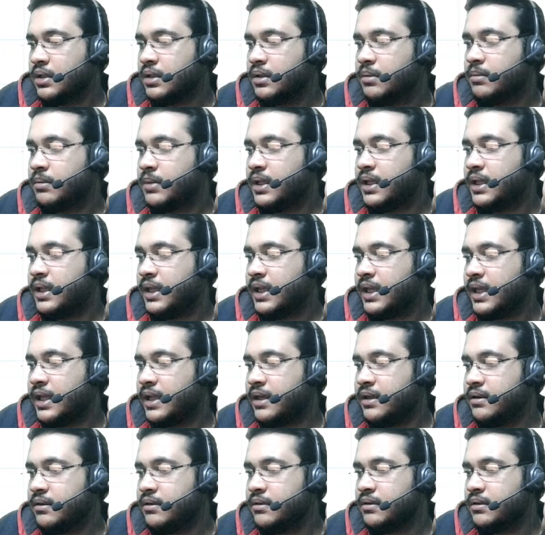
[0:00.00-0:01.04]
by
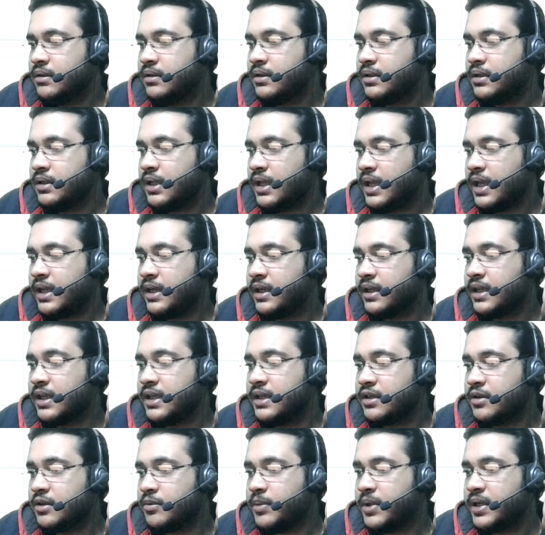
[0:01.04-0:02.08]
n, and again
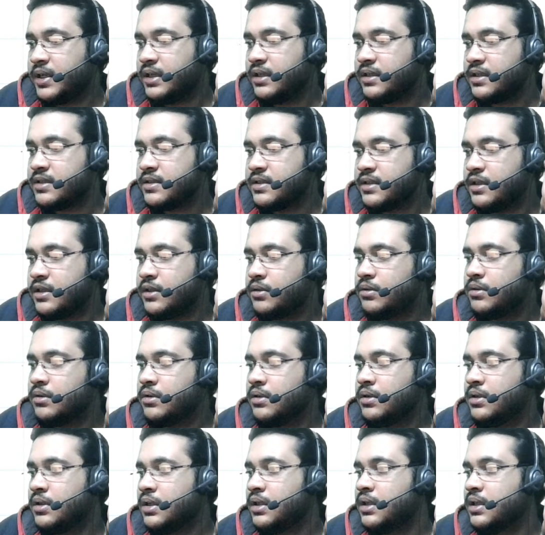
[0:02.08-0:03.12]
remainder is 0.
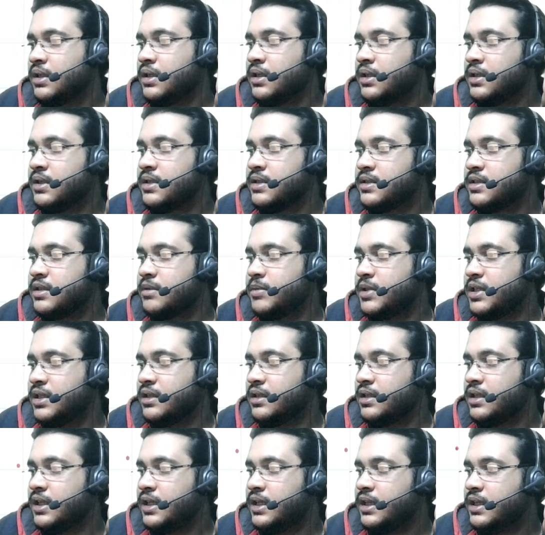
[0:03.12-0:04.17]

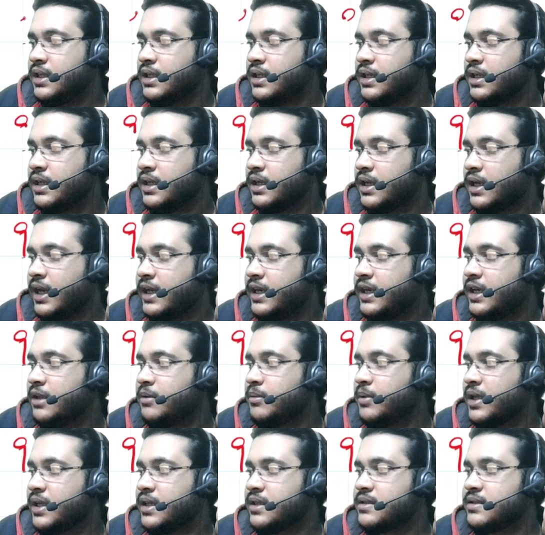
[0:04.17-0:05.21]
Similarly, 90
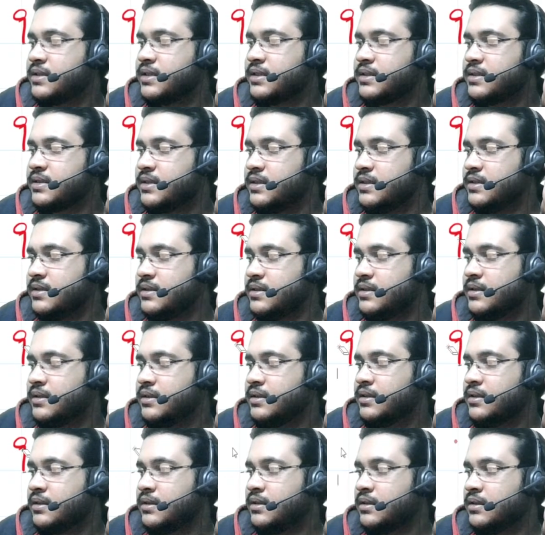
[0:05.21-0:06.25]
minus 6 is
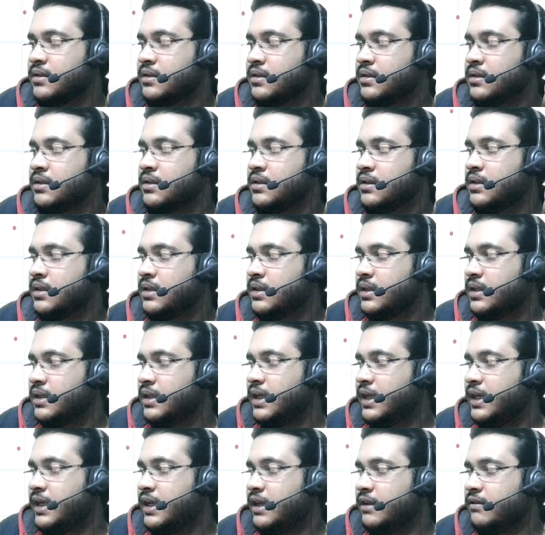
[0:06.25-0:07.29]

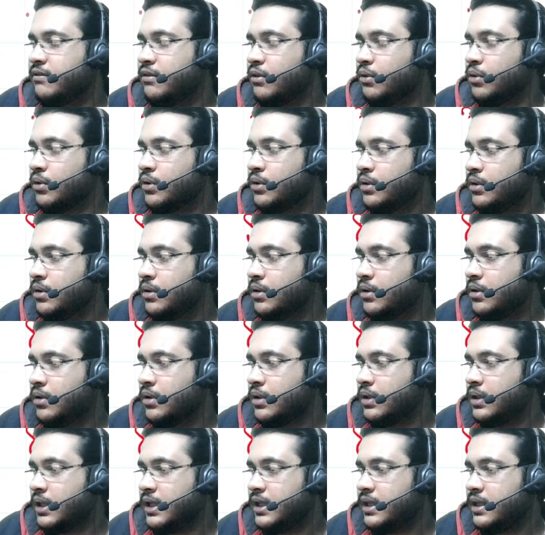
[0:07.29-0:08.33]
84,
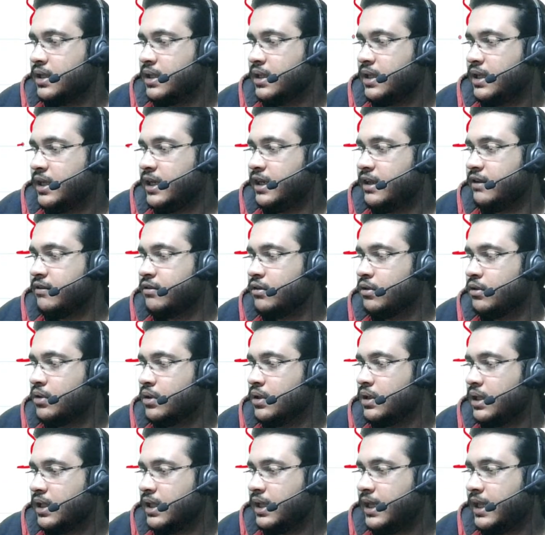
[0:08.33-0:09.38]
right? 84,
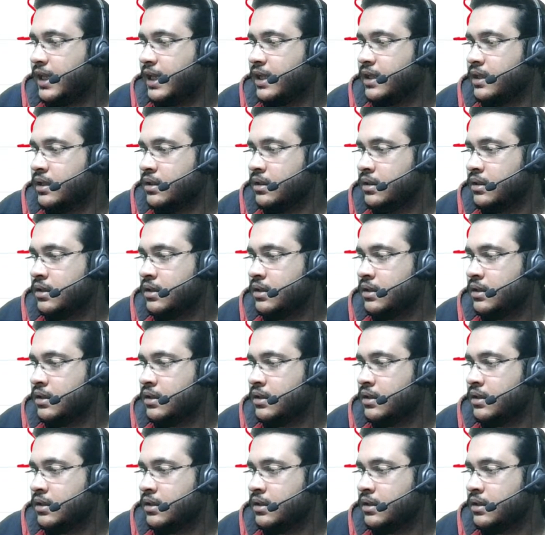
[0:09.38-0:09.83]
n,